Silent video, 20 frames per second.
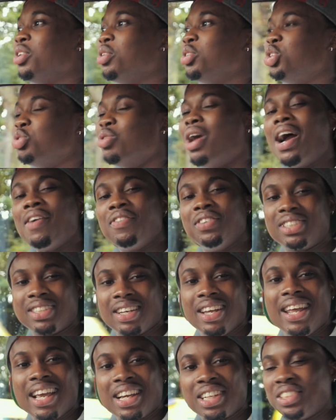driver's
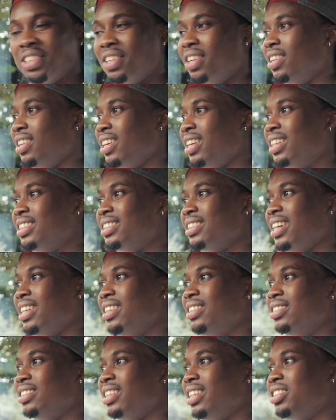connection in a sense.